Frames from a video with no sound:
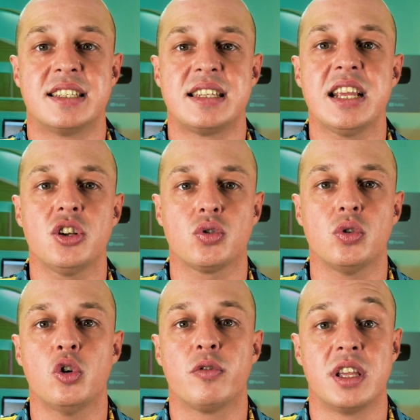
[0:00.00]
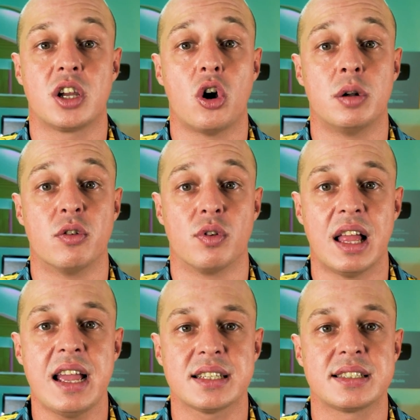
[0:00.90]
As state control over the economy
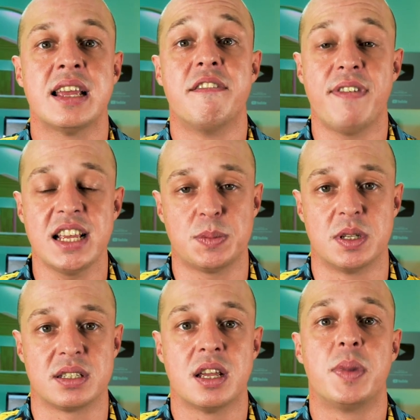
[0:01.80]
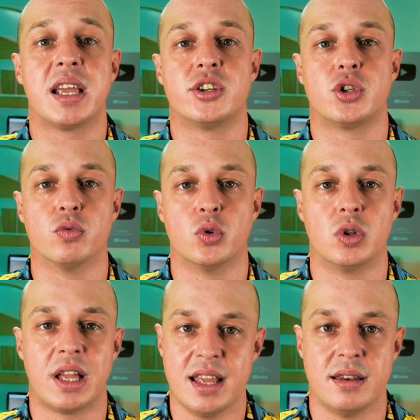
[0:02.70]
relaxed, investment began to
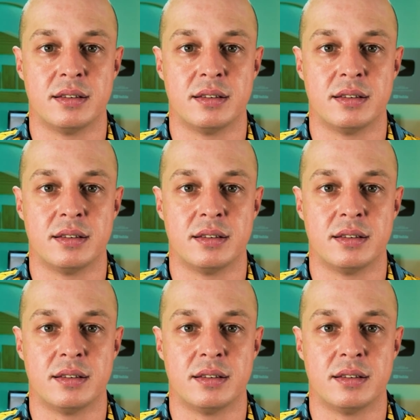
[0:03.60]
roll in.